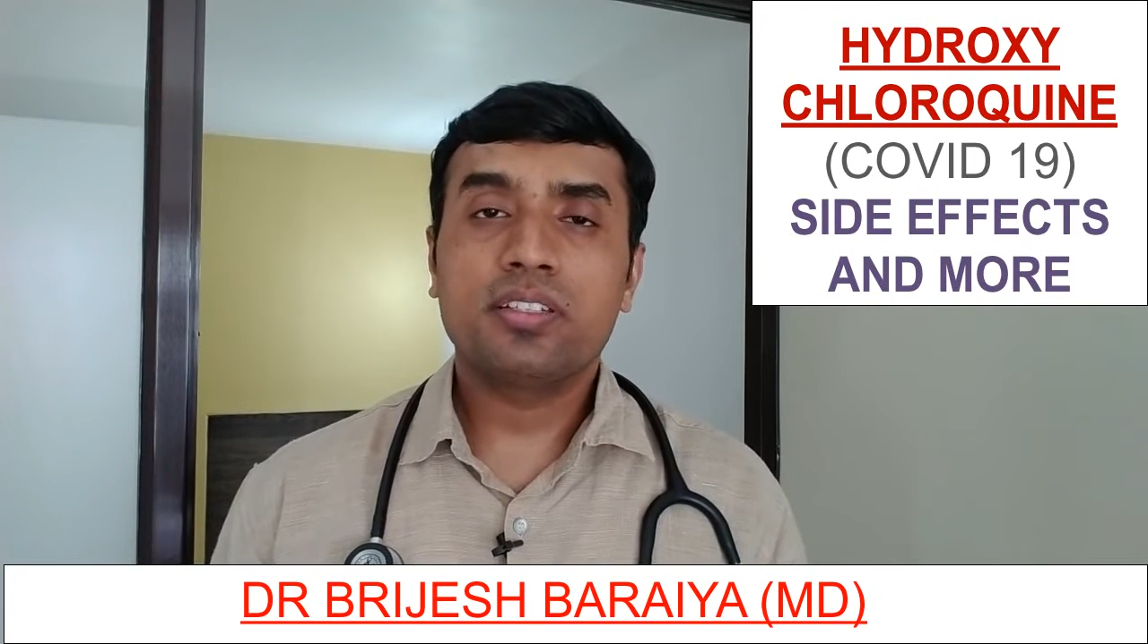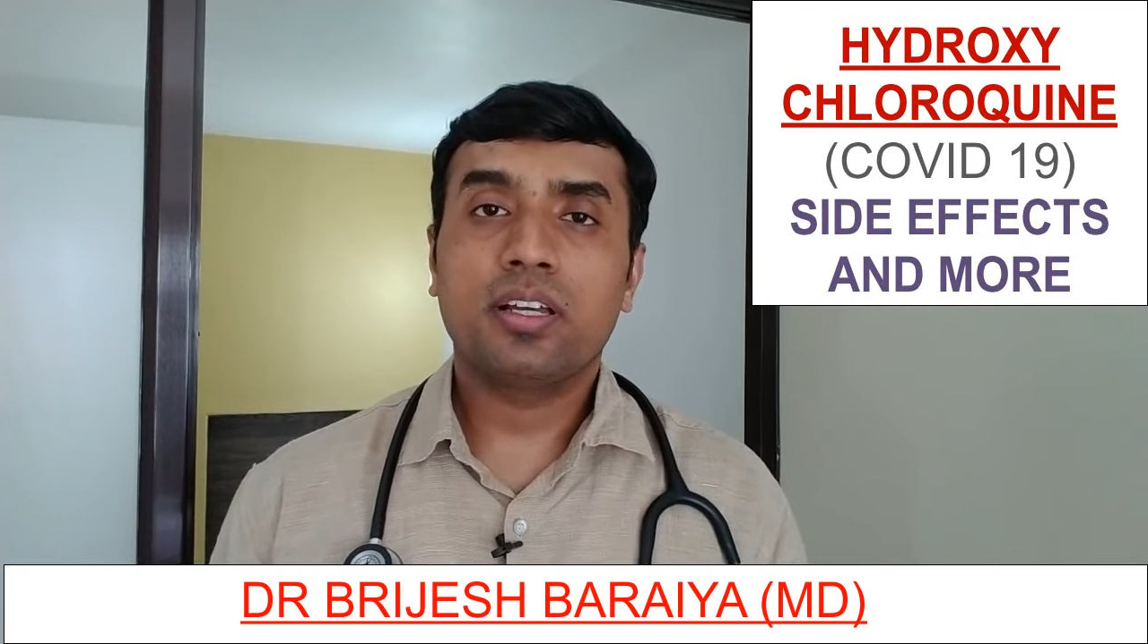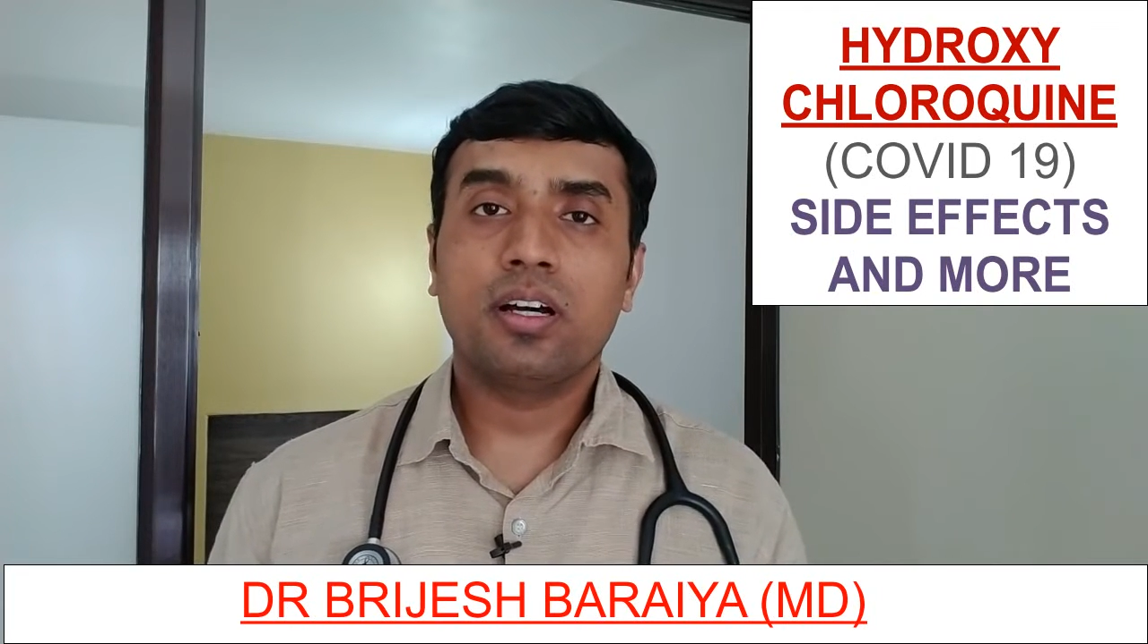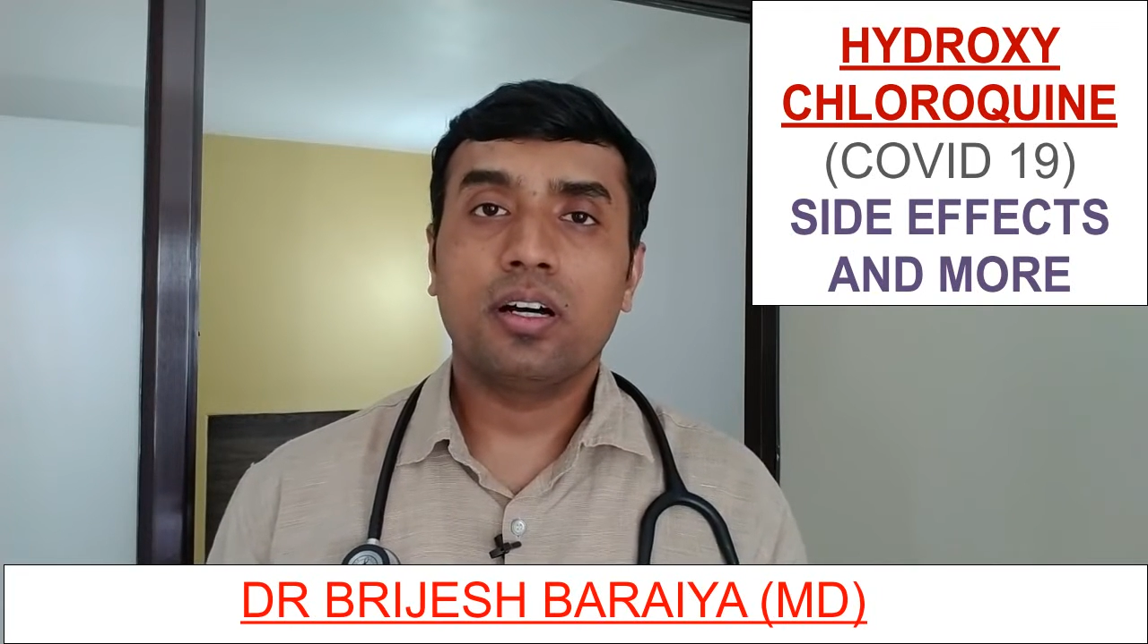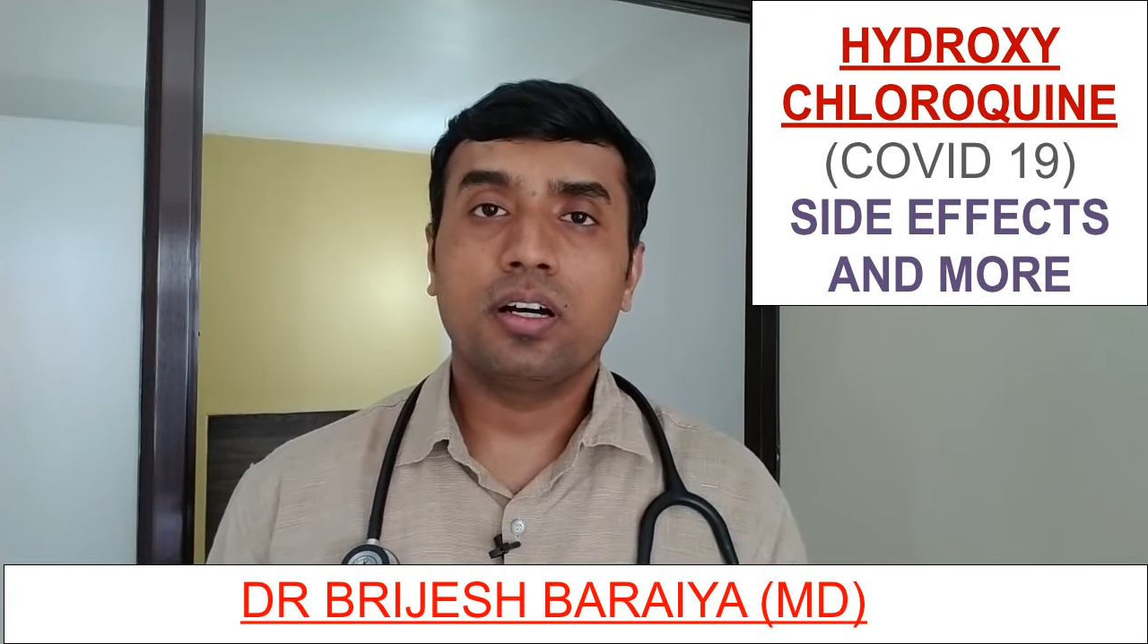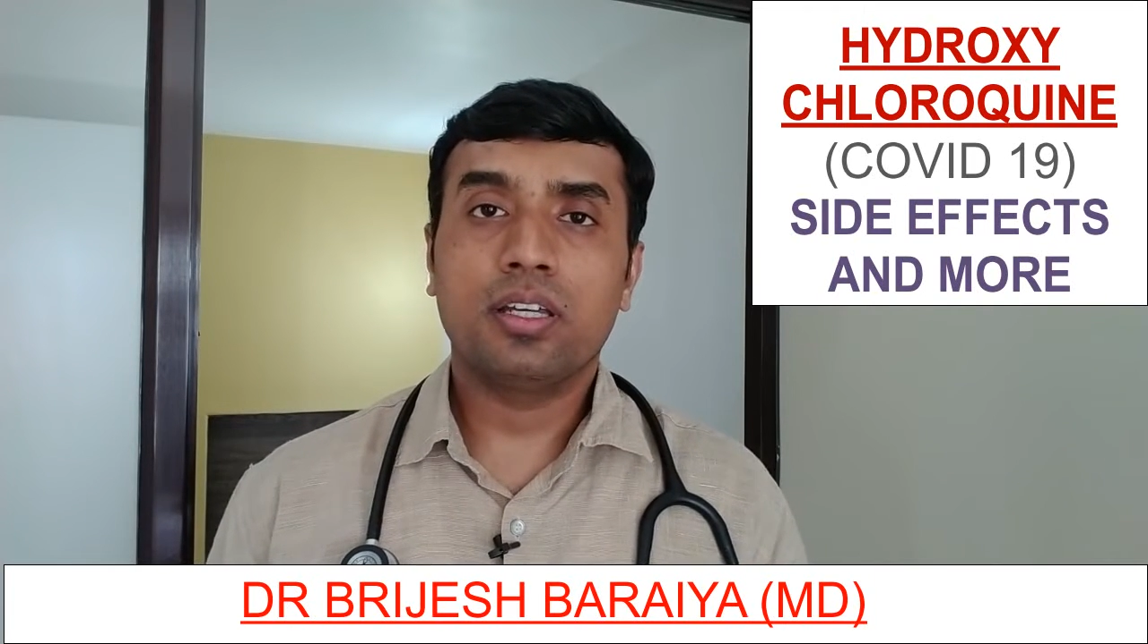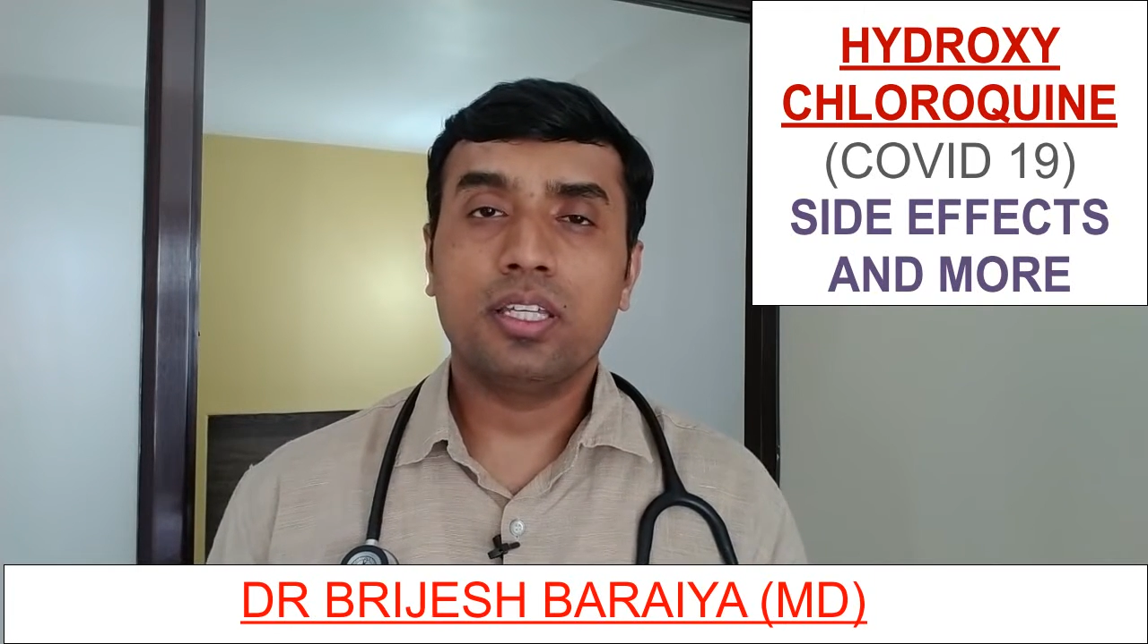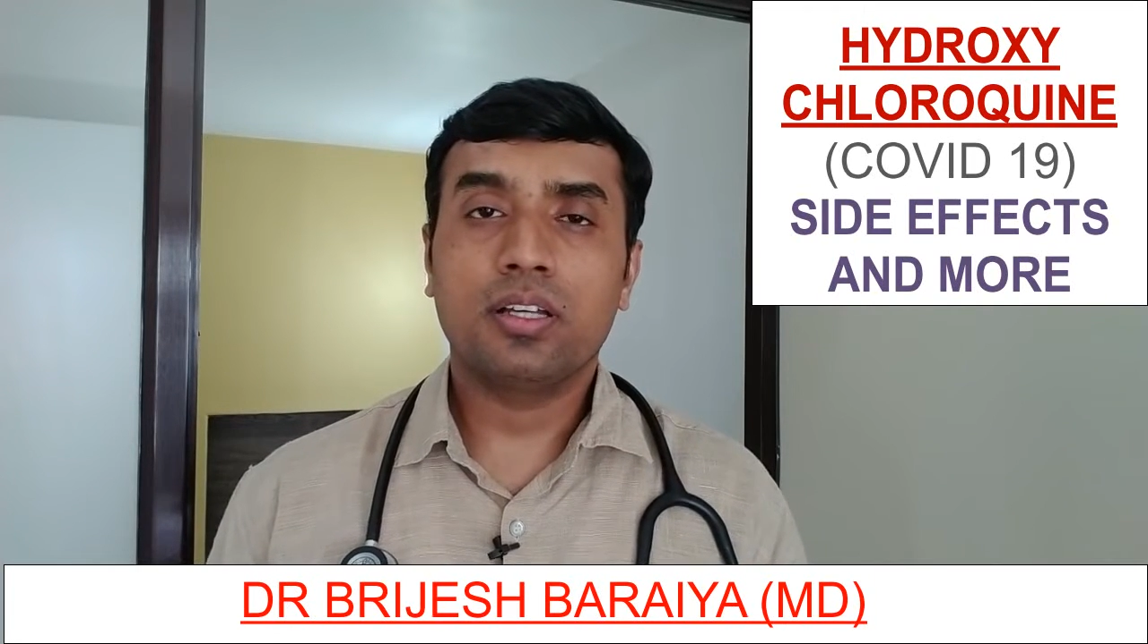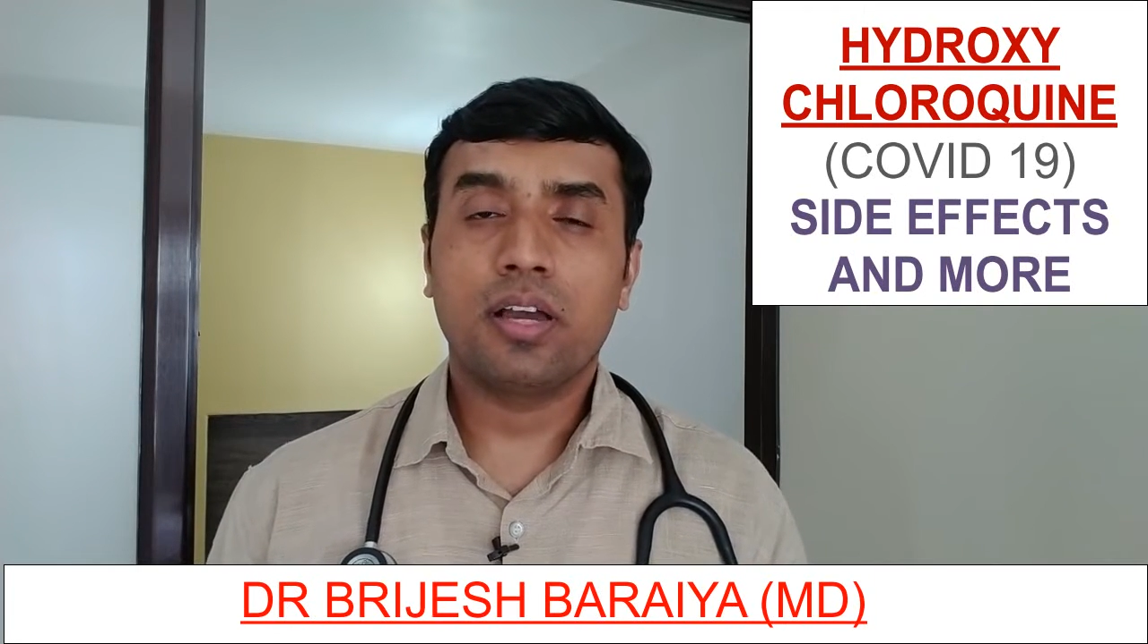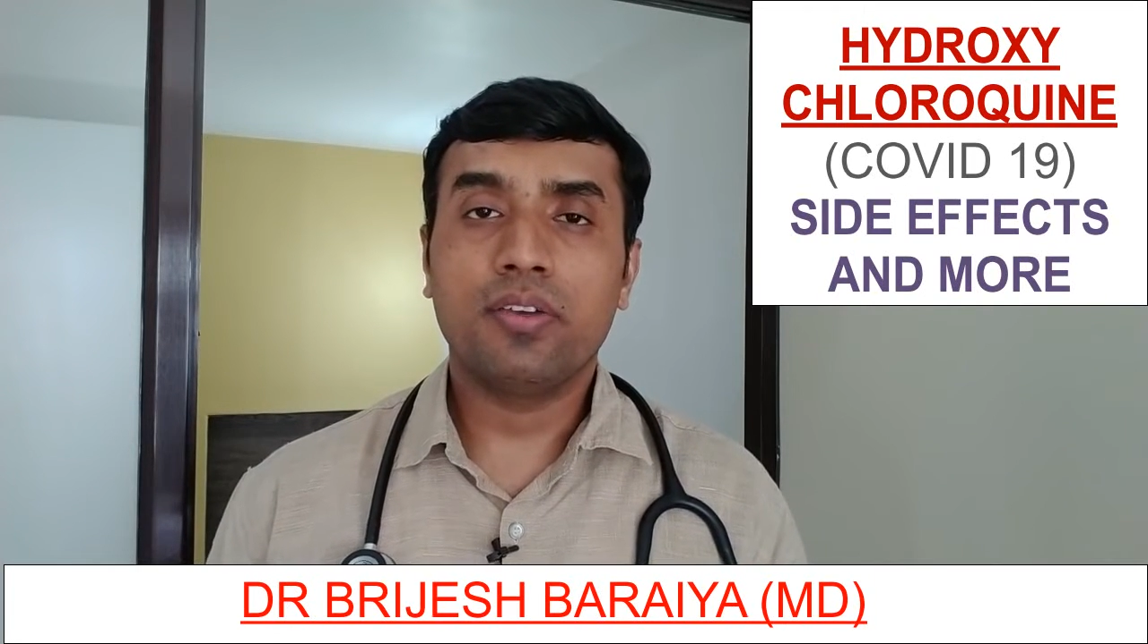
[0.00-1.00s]
is
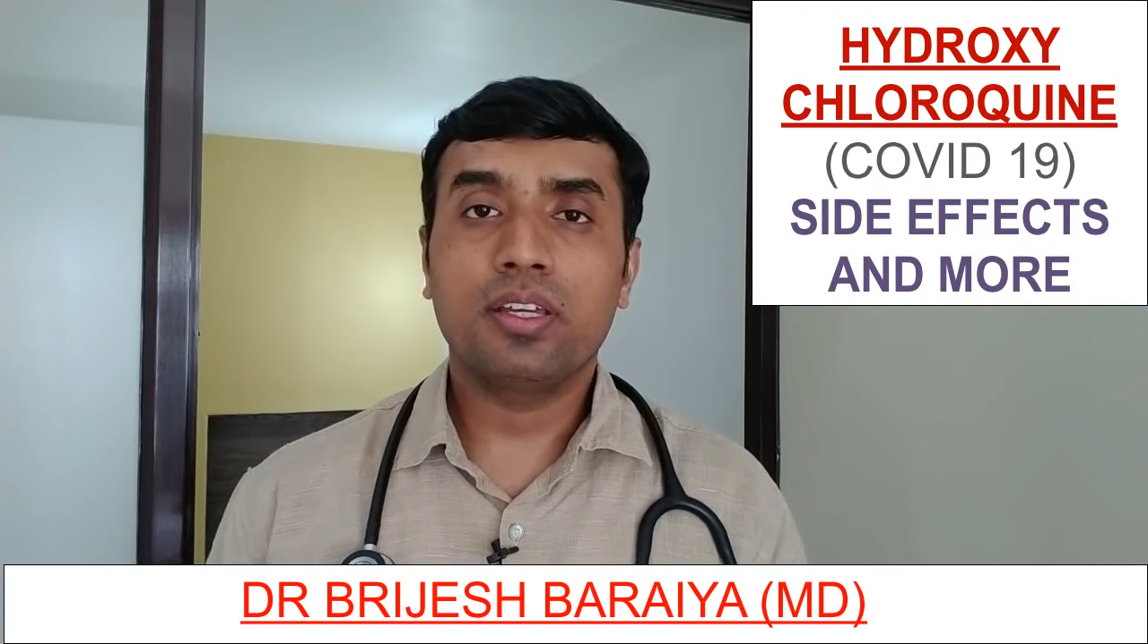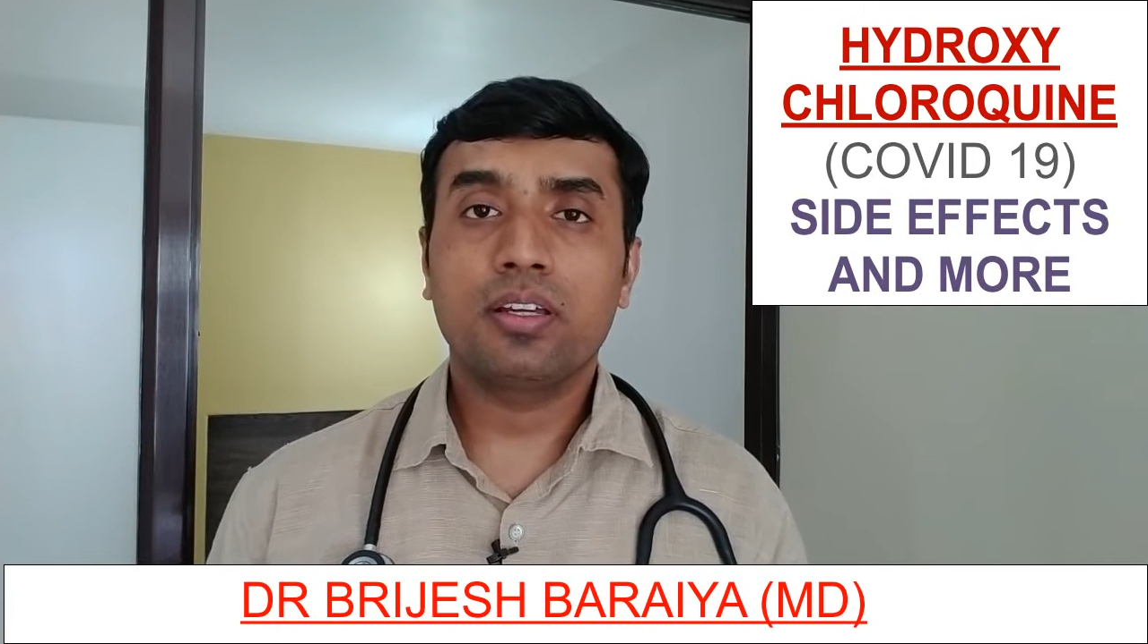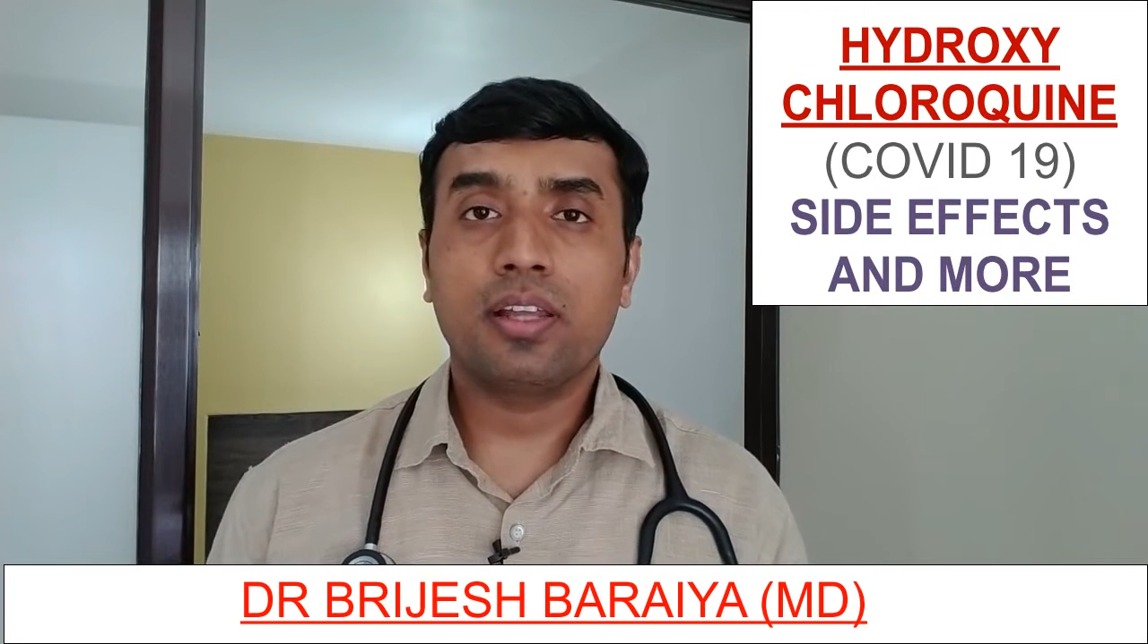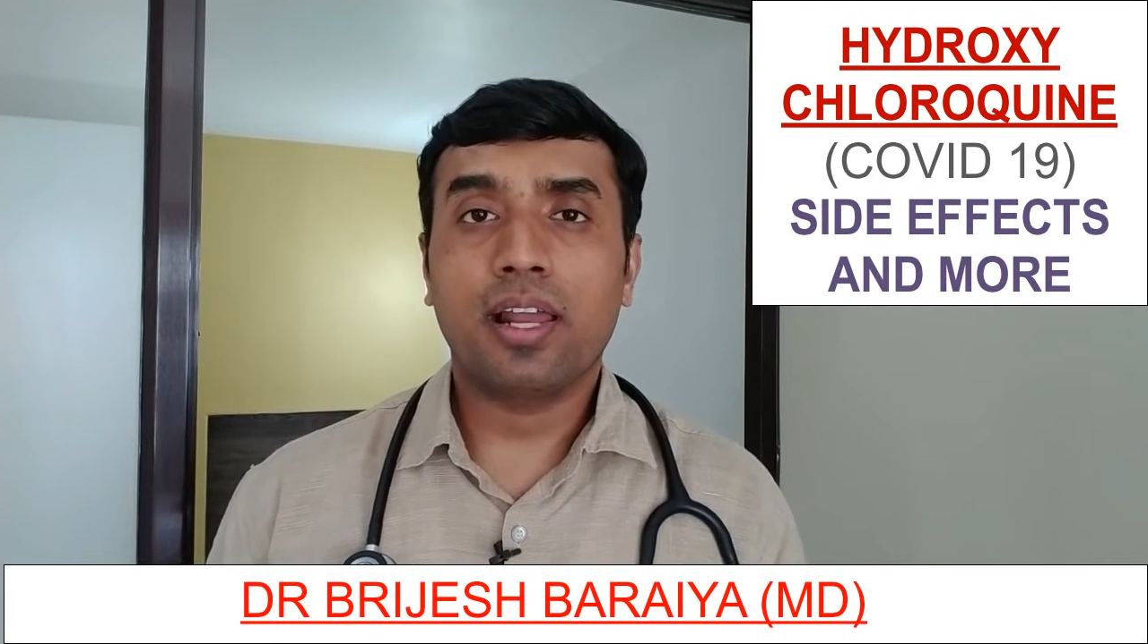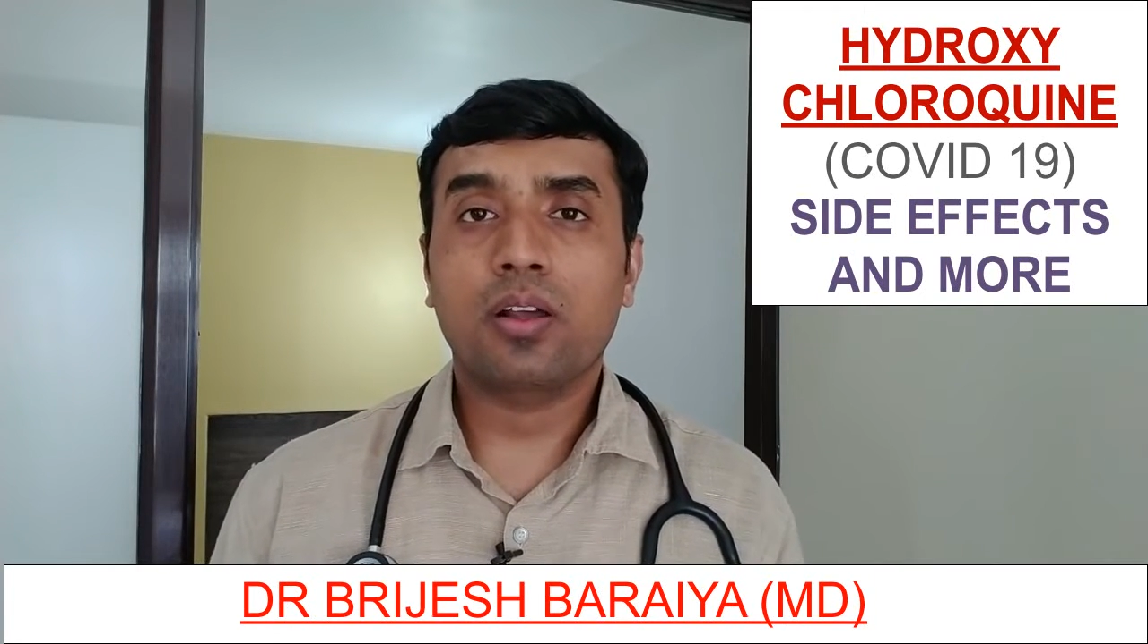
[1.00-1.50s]
having an